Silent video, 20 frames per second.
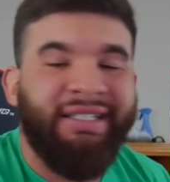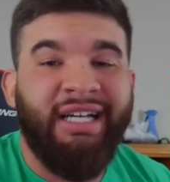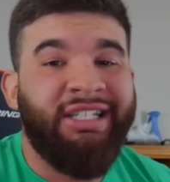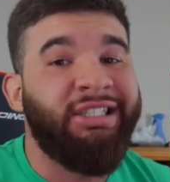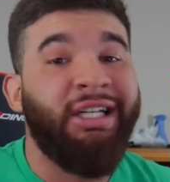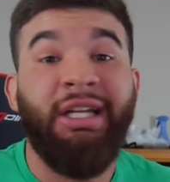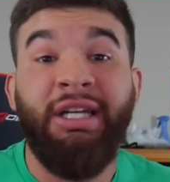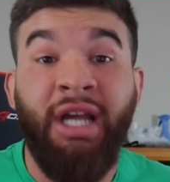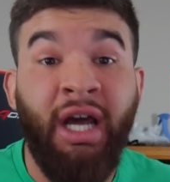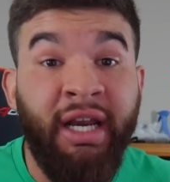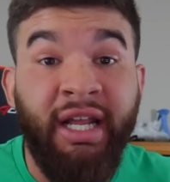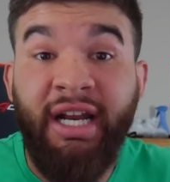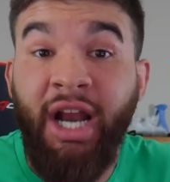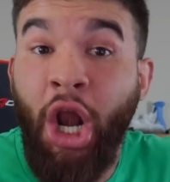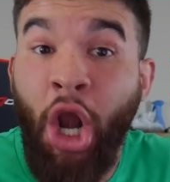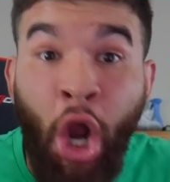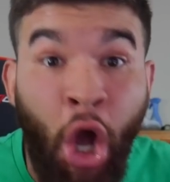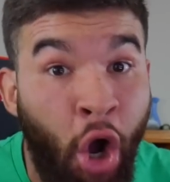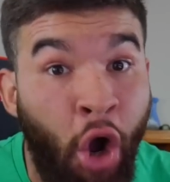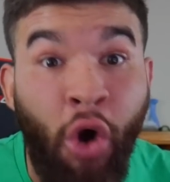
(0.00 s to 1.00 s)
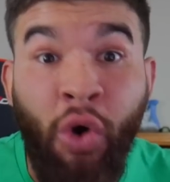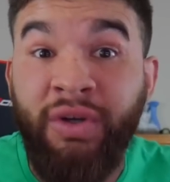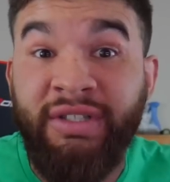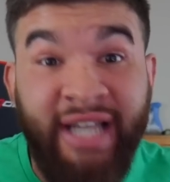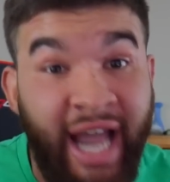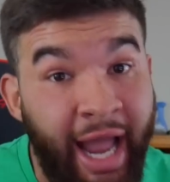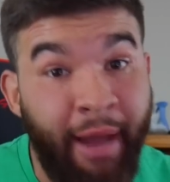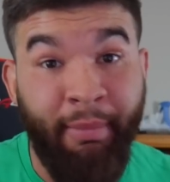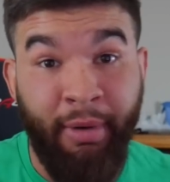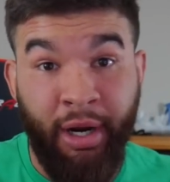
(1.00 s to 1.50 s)
I should have done it a long
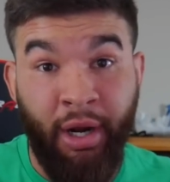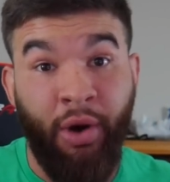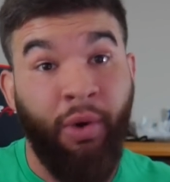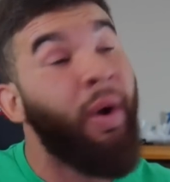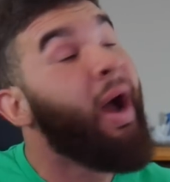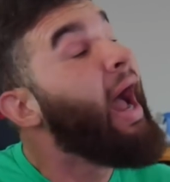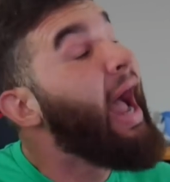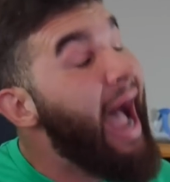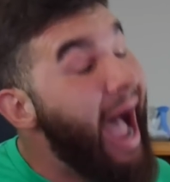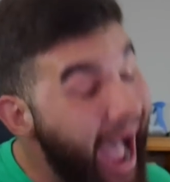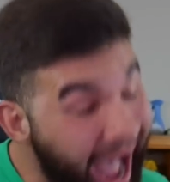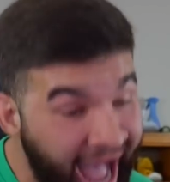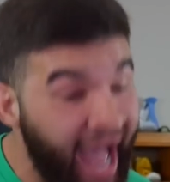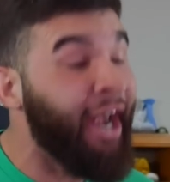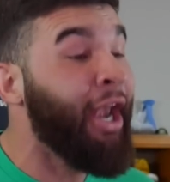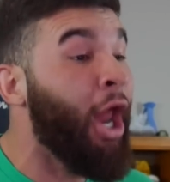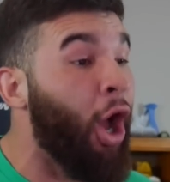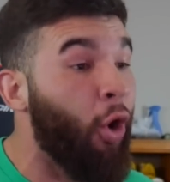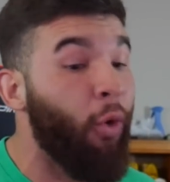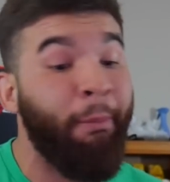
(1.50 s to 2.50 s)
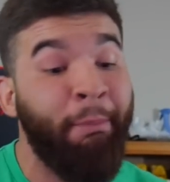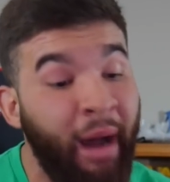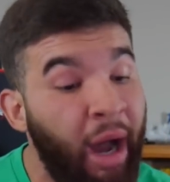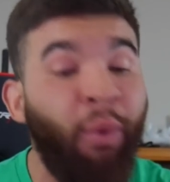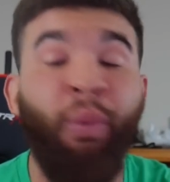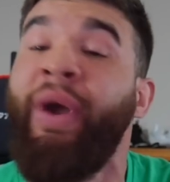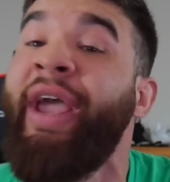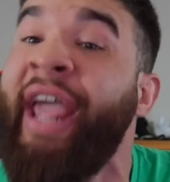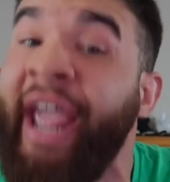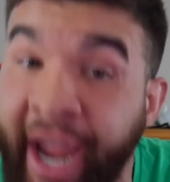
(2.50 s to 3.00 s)
time ago. I know,
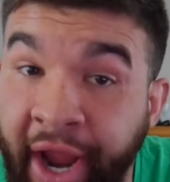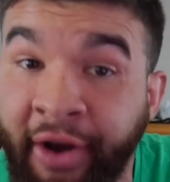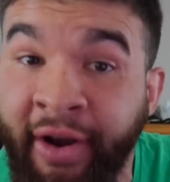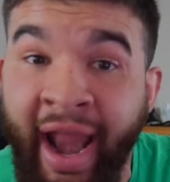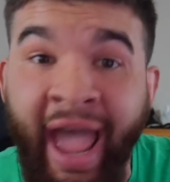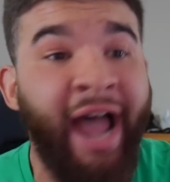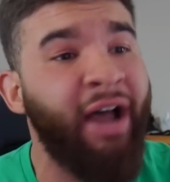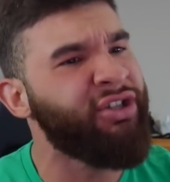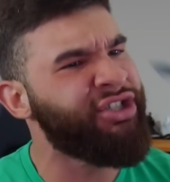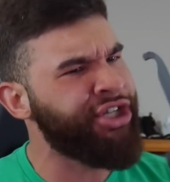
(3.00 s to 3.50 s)
but we here now.